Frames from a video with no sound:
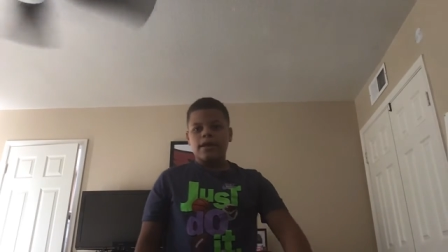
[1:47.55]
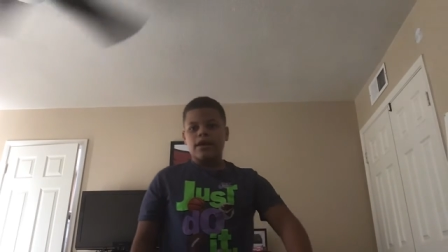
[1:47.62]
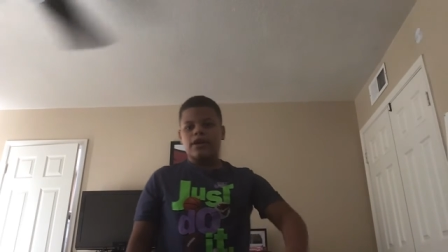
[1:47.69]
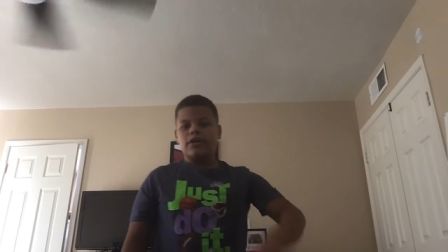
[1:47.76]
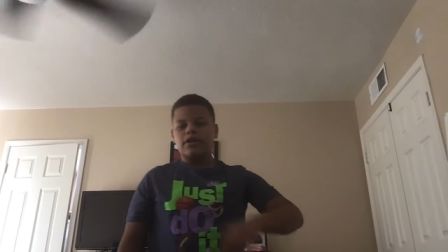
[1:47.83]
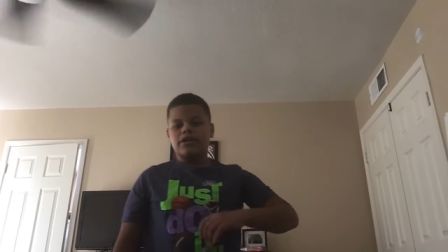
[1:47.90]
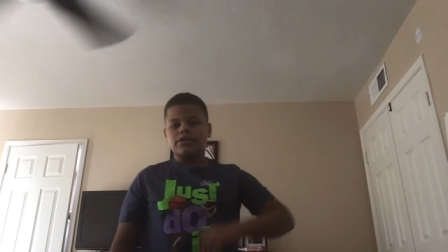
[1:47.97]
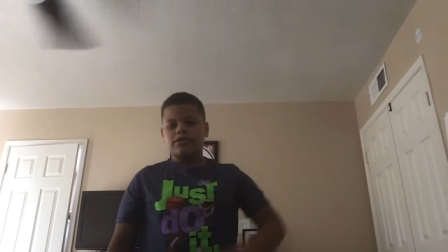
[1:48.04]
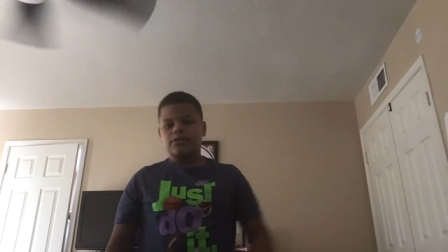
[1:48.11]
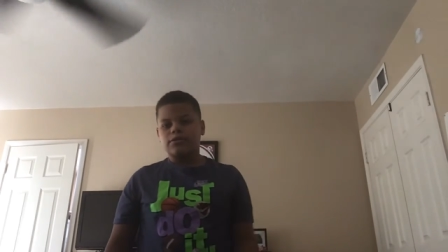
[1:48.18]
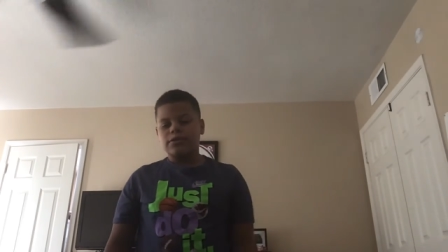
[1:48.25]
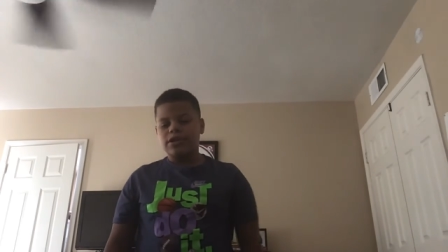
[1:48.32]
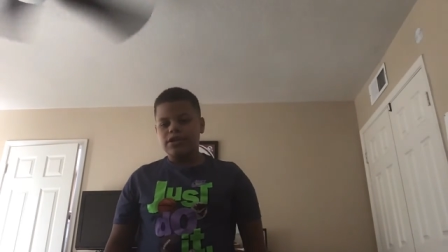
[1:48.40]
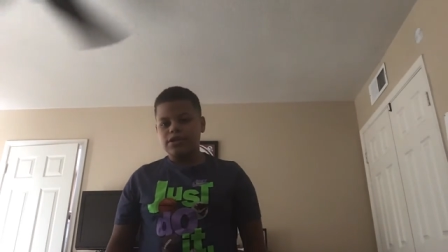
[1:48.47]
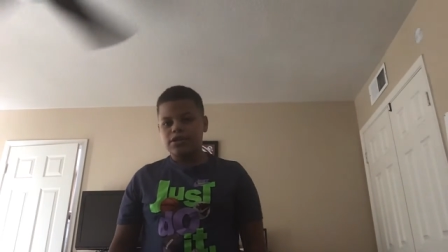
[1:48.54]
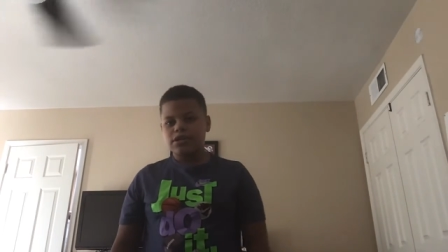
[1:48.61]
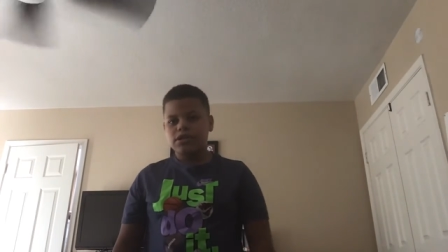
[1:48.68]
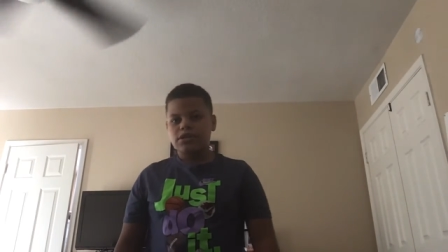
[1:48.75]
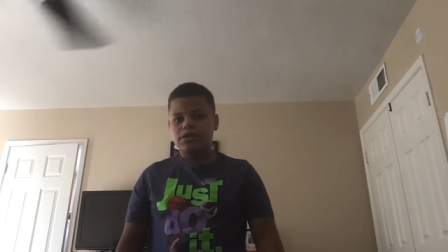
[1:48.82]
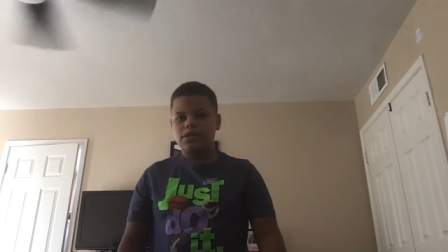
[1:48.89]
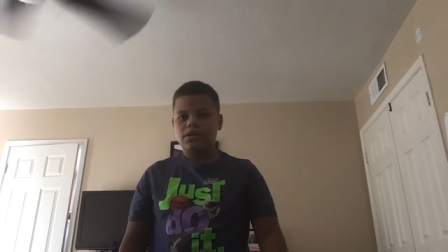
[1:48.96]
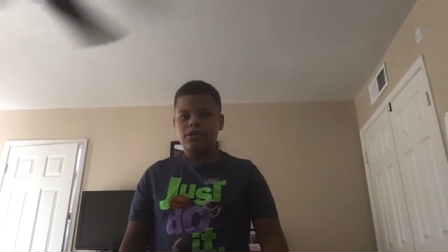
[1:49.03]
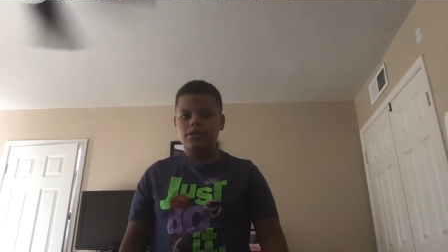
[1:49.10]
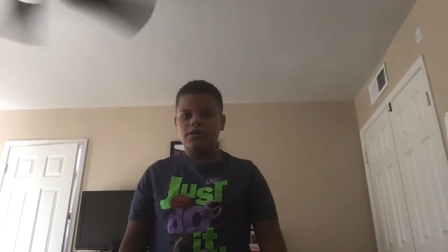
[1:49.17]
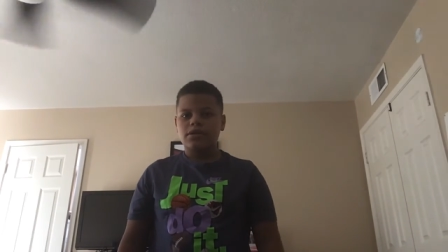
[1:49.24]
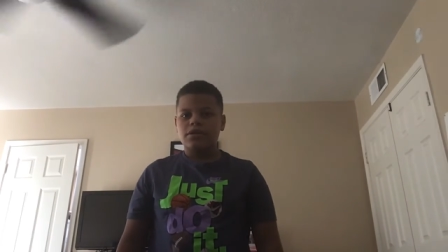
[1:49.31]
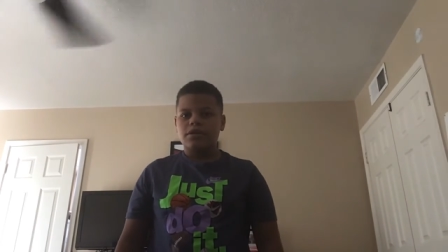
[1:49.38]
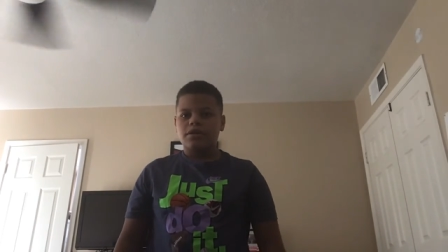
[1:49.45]
And as always,
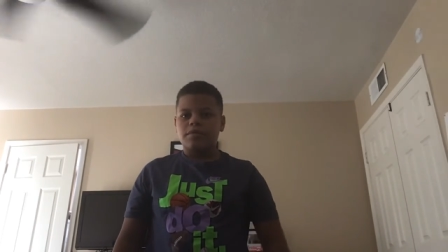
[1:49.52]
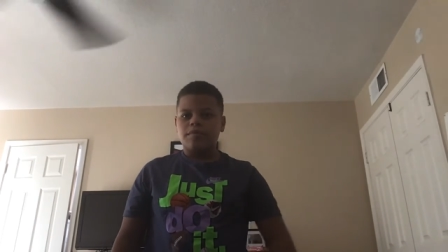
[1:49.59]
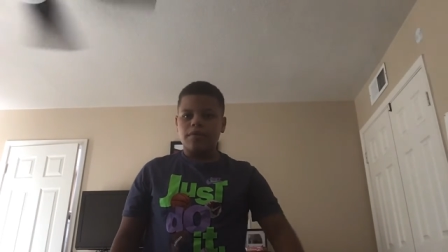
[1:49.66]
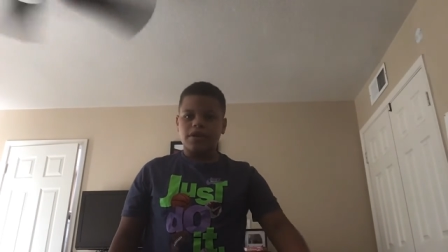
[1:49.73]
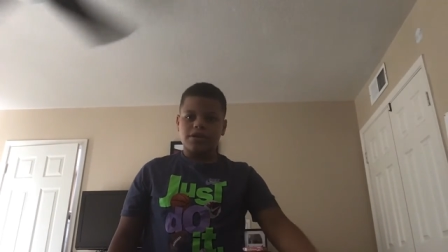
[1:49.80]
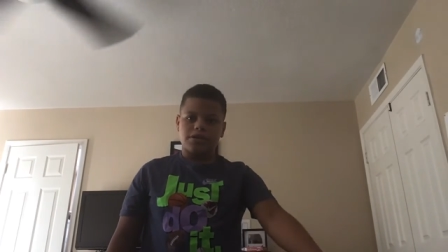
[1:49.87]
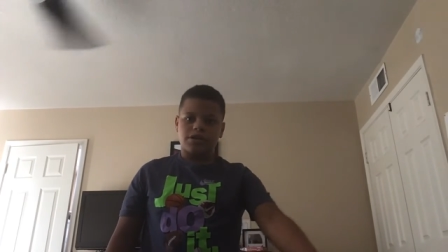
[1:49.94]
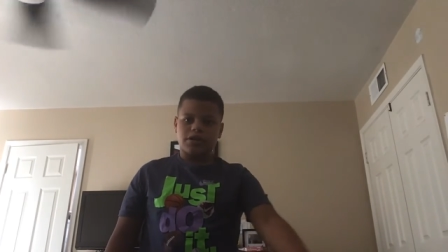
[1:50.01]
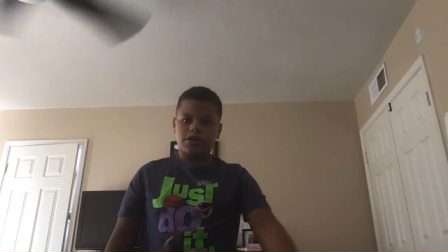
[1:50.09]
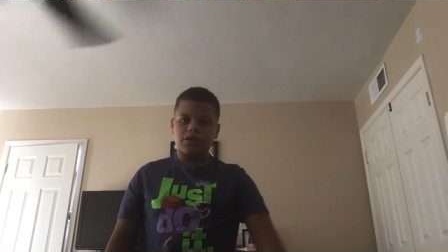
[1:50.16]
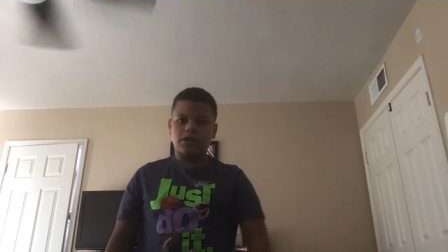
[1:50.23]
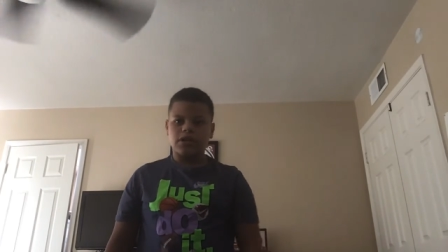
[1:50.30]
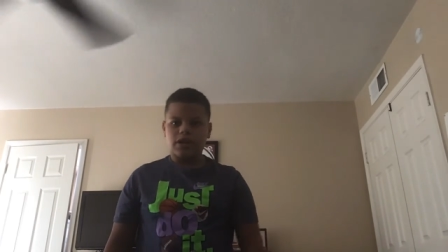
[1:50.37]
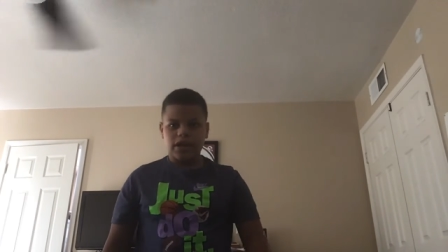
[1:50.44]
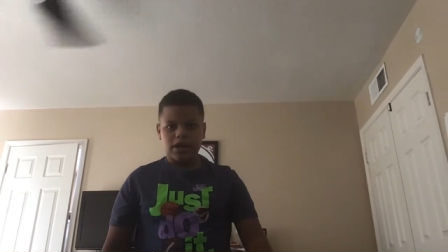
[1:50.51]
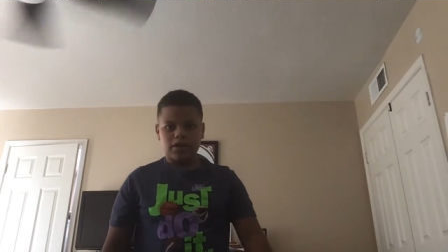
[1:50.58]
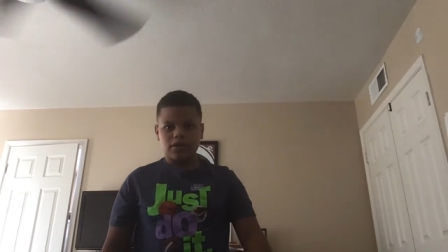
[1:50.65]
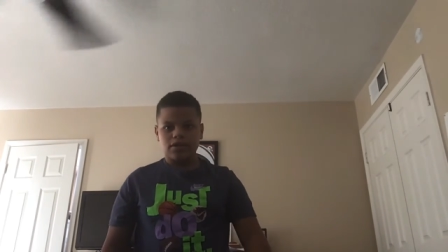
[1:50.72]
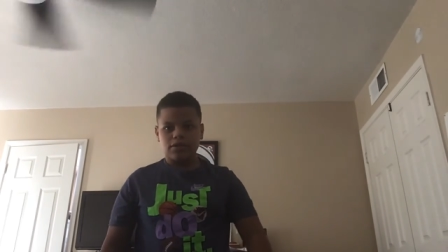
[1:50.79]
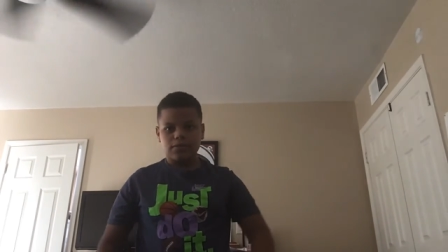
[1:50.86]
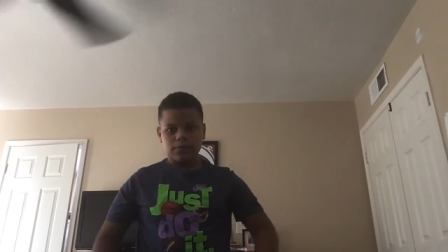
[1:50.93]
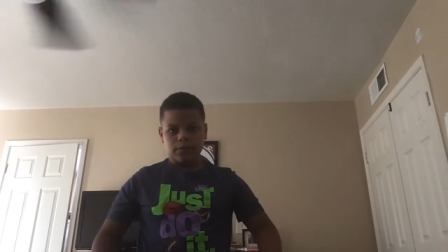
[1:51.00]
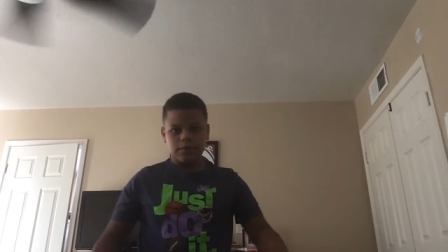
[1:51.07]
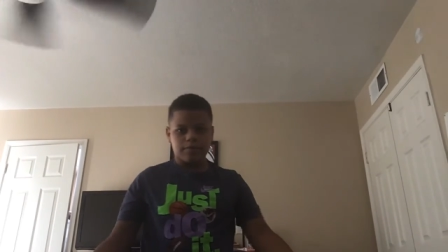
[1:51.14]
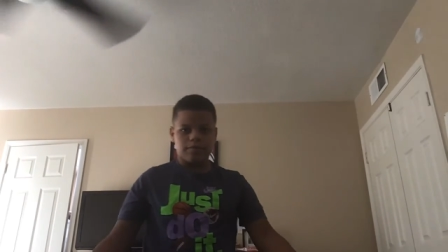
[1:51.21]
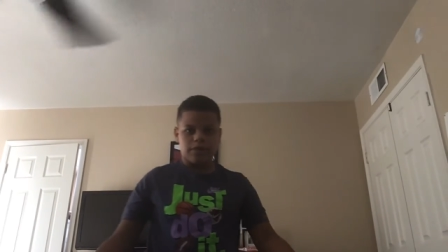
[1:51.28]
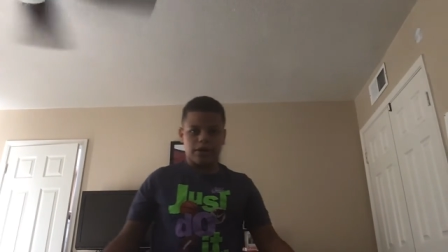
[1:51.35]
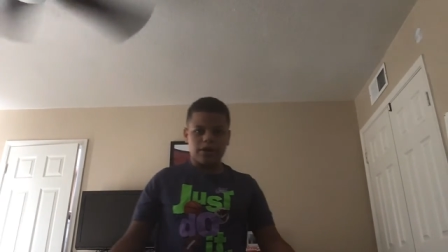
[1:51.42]
make sure to like
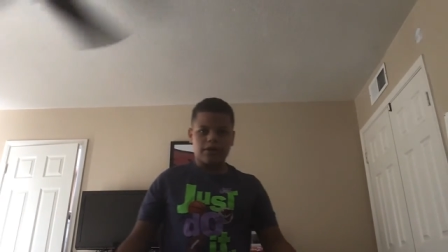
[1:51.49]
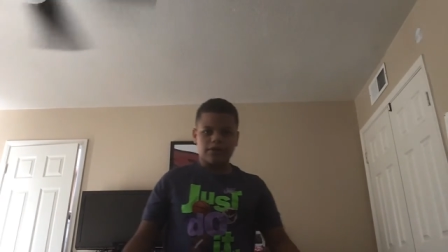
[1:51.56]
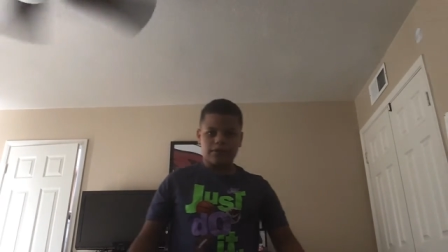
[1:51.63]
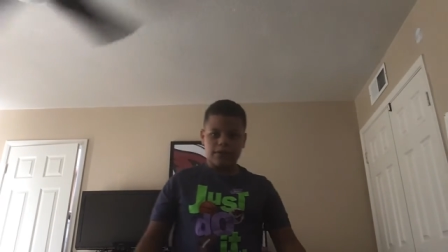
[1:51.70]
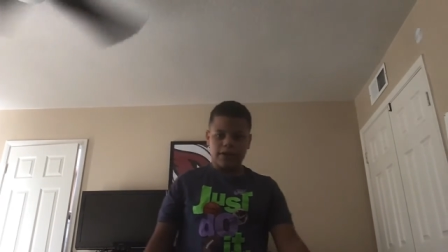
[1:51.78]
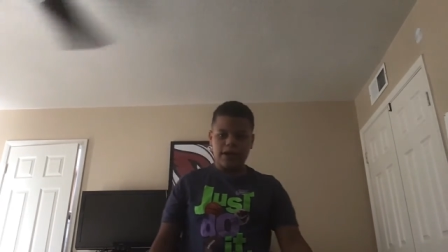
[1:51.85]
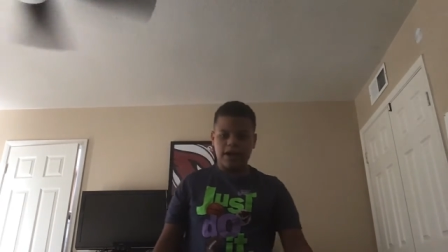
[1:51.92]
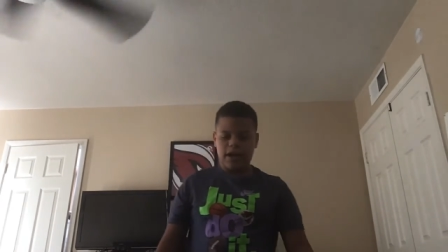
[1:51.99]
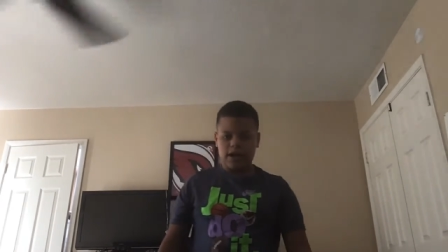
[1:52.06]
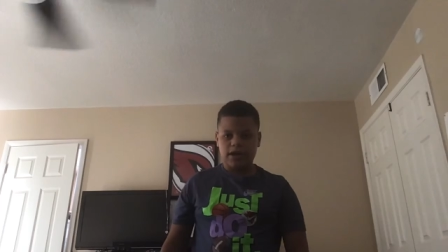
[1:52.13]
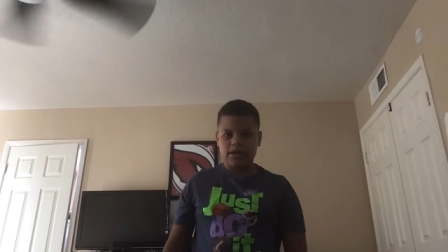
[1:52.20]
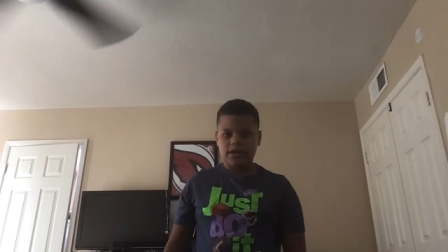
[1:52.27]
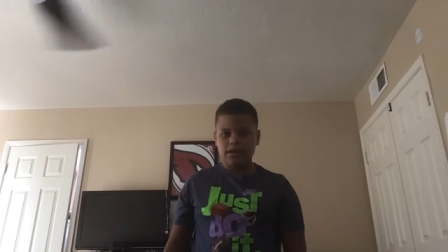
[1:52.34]
one prayer for Dak